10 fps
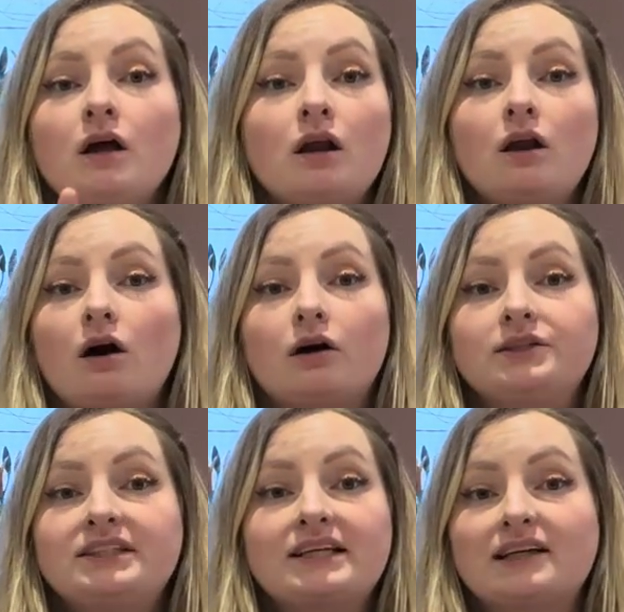large
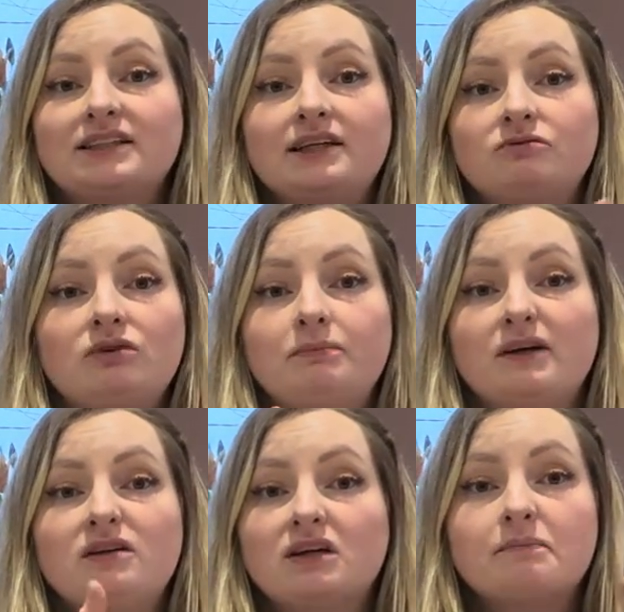satin
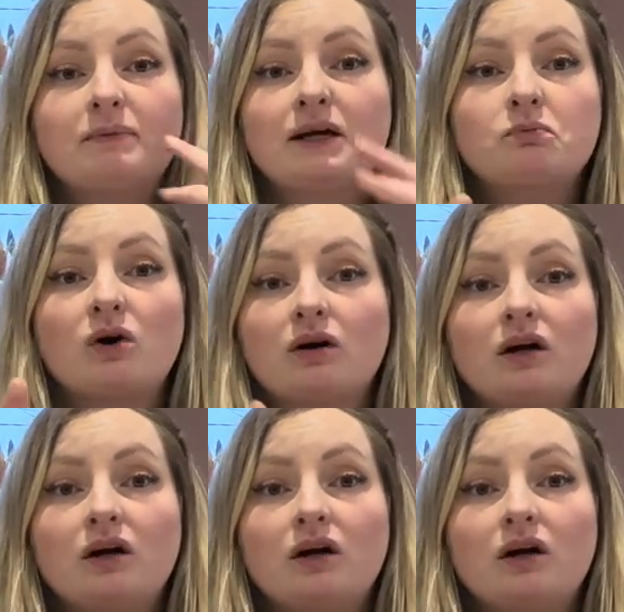ribbon, you can pick what